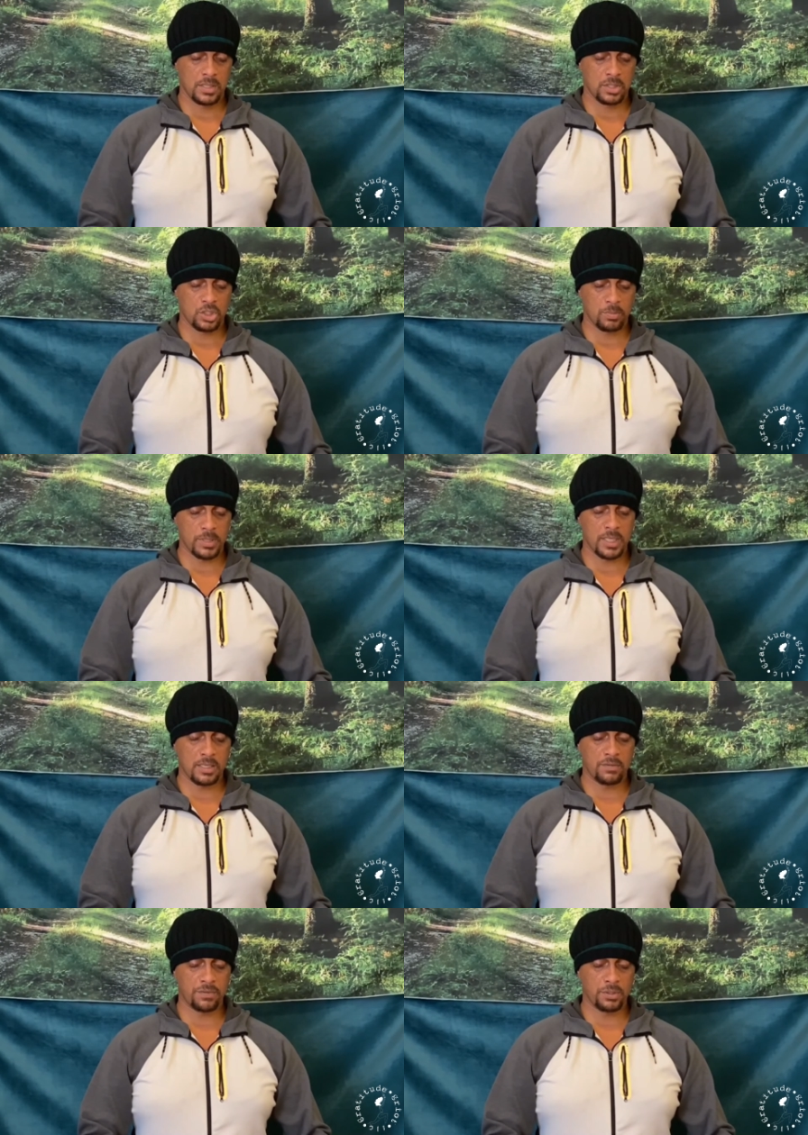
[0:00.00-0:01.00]
This should begin
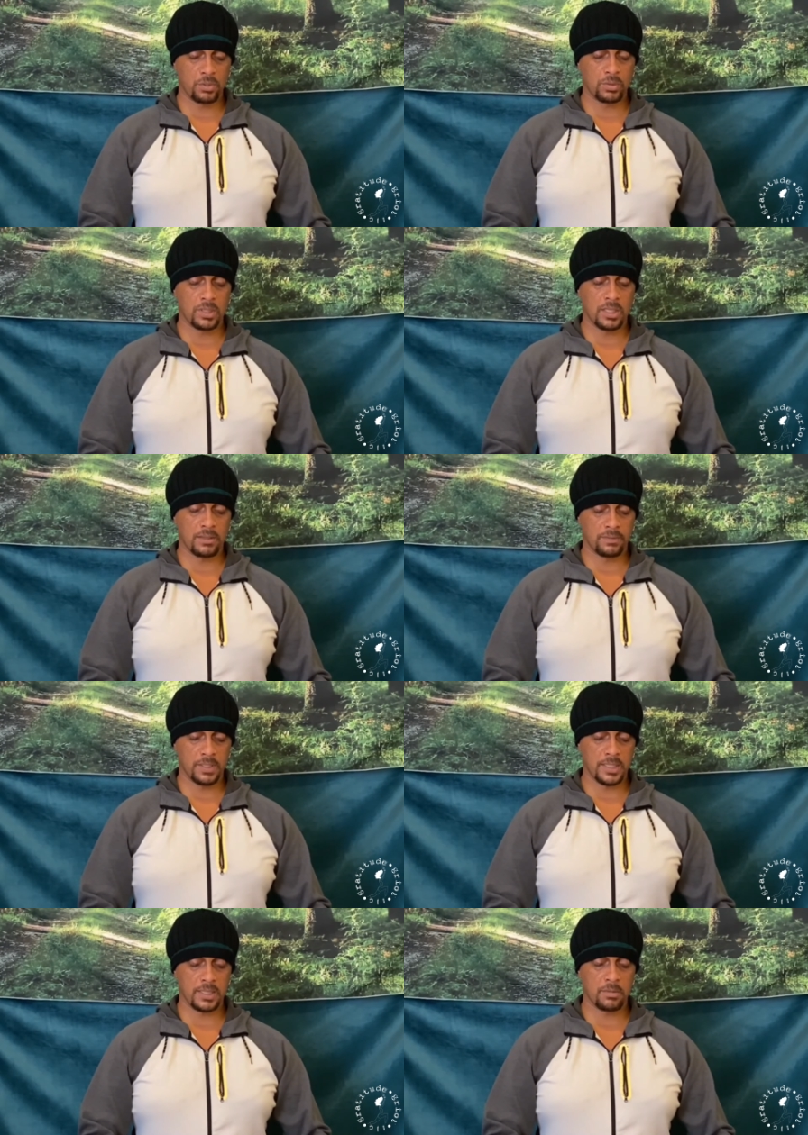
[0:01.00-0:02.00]
to feel
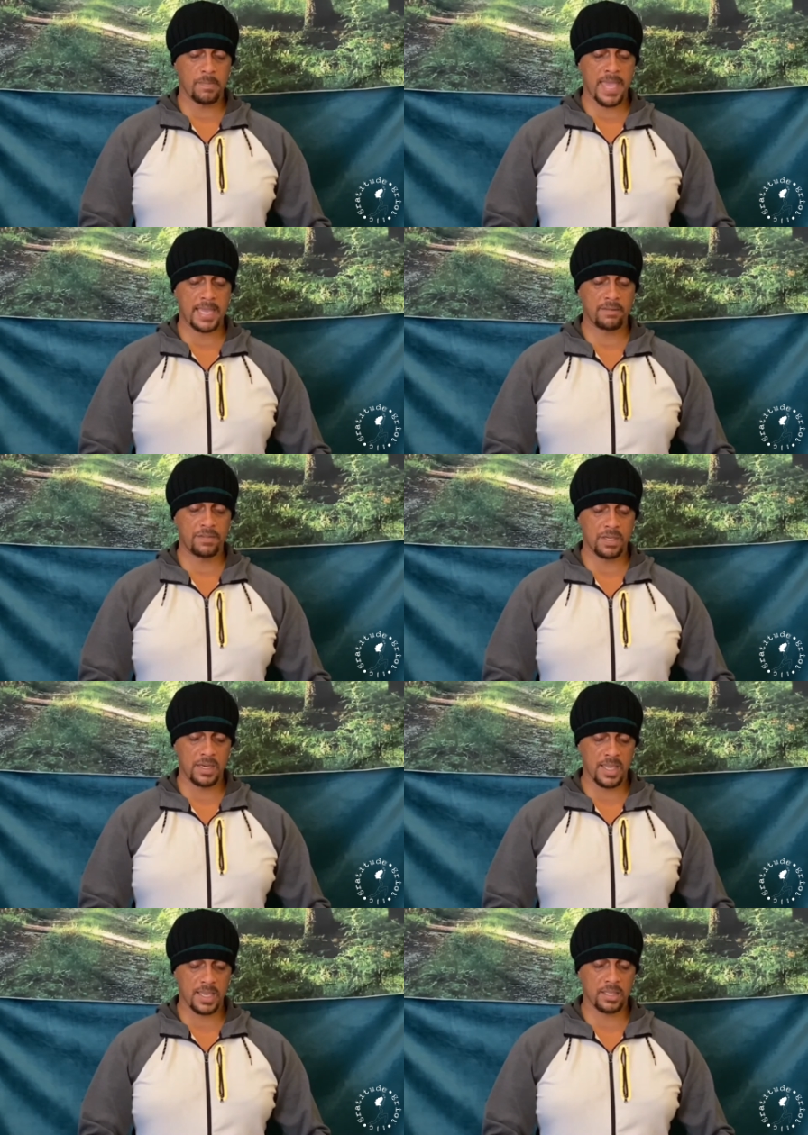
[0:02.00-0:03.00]
lovely in the back of the
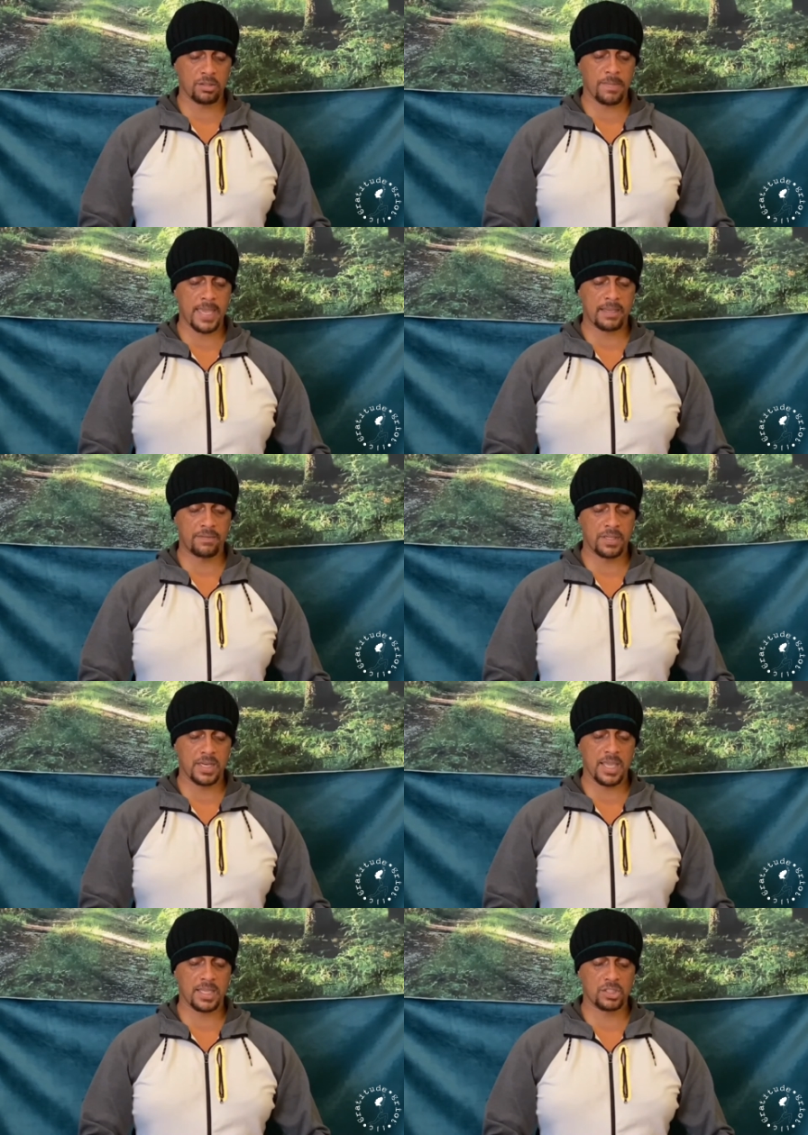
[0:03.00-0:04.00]
neck. The back of the
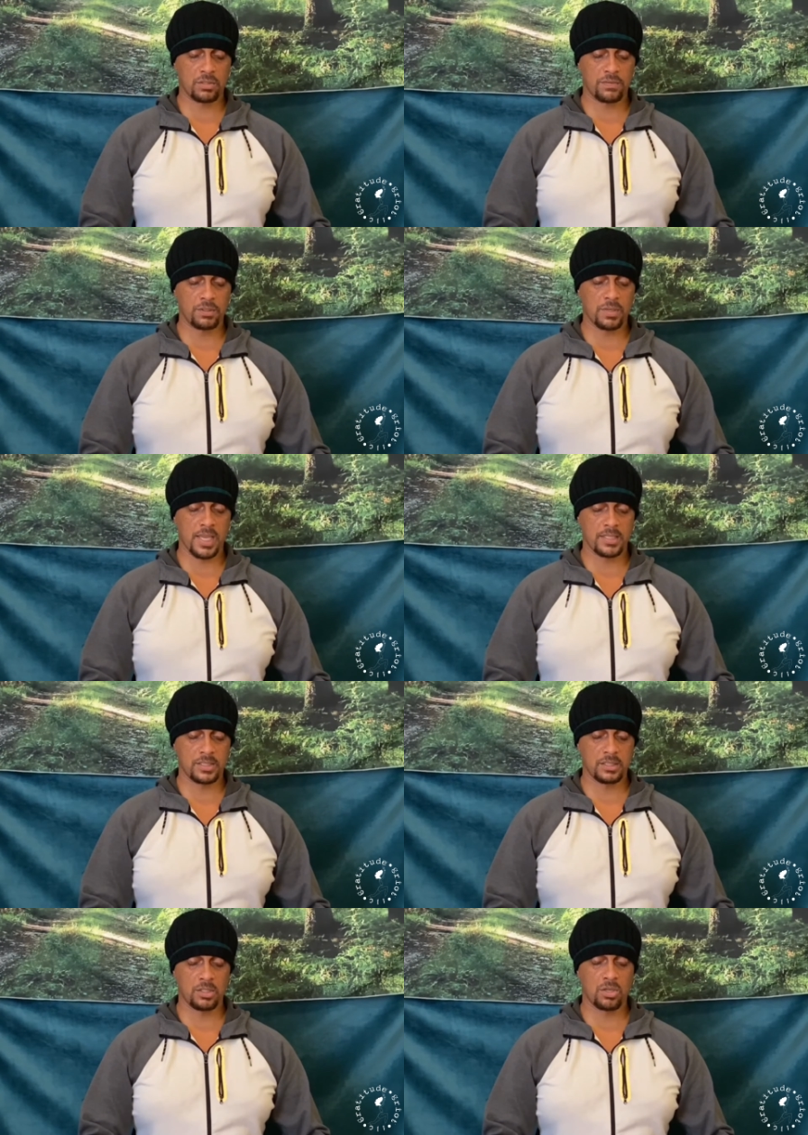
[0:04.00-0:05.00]
neck should feel nice
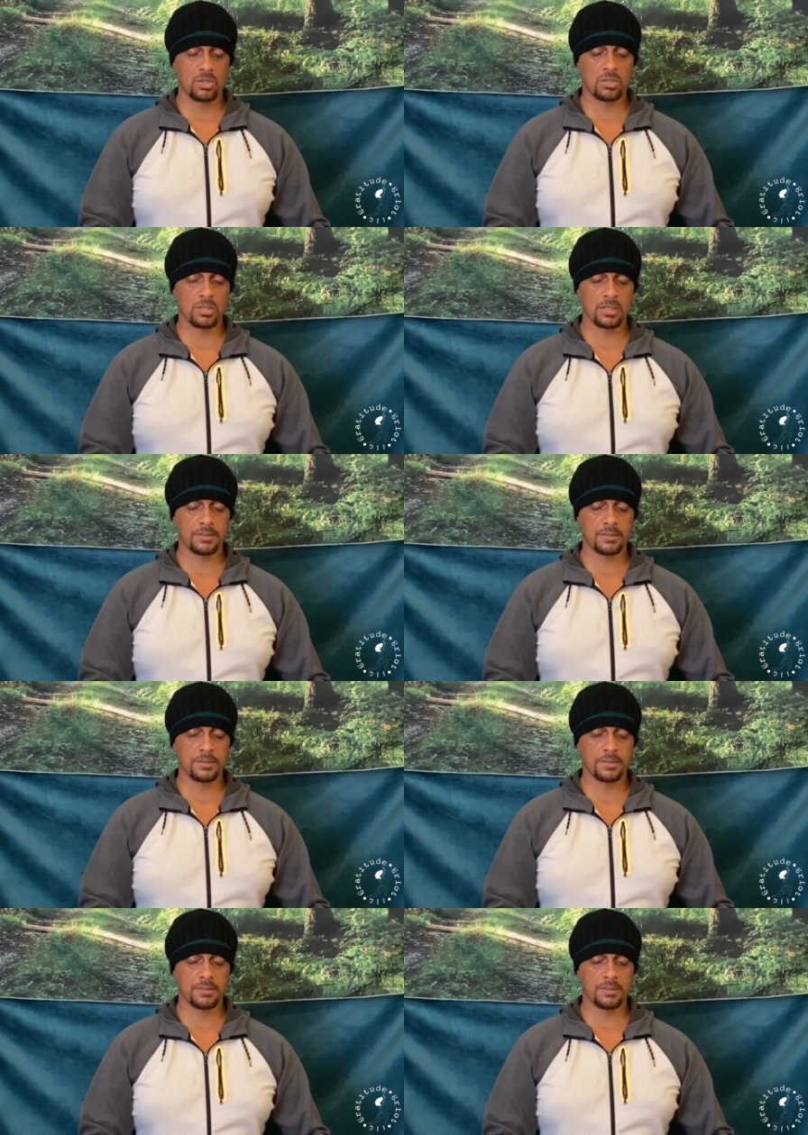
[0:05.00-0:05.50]
and long.